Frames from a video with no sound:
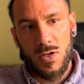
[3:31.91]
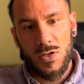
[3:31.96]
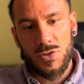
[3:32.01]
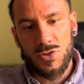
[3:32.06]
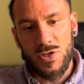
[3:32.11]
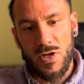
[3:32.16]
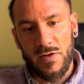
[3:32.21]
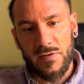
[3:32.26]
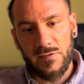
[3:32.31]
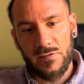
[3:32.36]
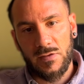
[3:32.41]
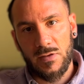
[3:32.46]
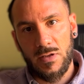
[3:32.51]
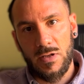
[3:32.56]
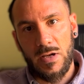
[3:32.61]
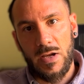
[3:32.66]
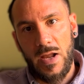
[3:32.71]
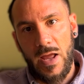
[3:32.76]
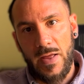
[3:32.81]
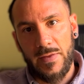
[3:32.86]
Just
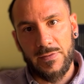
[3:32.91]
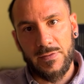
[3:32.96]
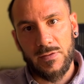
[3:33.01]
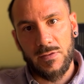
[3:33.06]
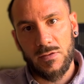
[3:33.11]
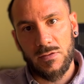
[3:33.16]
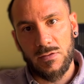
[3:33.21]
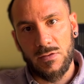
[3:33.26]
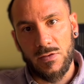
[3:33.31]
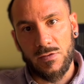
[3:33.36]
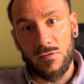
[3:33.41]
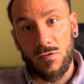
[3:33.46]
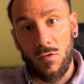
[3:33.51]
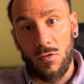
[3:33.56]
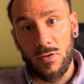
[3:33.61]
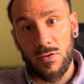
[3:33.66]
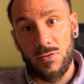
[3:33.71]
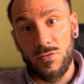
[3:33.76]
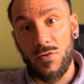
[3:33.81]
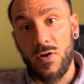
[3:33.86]
let the
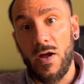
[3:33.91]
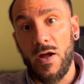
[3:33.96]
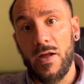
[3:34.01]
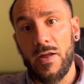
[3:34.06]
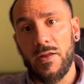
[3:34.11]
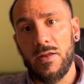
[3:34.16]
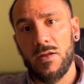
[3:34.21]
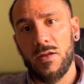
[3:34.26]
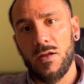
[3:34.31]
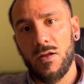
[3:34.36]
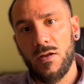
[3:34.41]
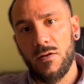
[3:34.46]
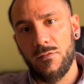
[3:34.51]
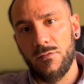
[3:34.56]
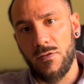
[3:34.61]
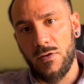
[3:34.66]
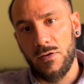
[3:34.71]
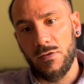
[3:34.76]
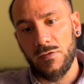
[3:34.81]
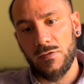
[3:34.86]
soil dry
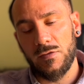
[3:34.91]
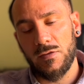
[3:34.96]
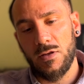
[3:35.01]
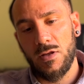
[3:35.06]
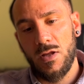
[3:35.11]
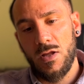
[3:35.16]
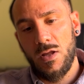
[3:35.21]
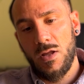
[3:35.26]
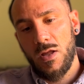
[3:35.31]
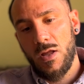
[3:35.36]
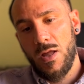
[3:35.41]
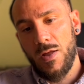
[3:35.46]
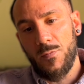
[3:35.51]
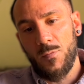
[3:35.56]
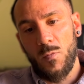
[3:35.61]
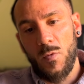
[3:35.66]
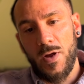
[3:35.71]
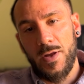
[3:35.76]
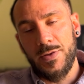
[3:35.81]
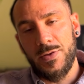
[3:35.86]
first, and
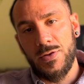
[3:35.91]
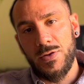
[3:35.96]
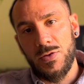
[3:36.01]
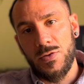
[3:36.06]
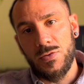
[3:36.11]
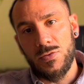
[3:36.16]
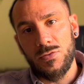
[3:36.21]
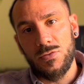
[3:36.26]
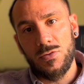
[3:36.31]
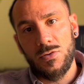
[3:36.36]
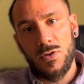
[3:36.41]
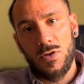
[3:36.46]
when you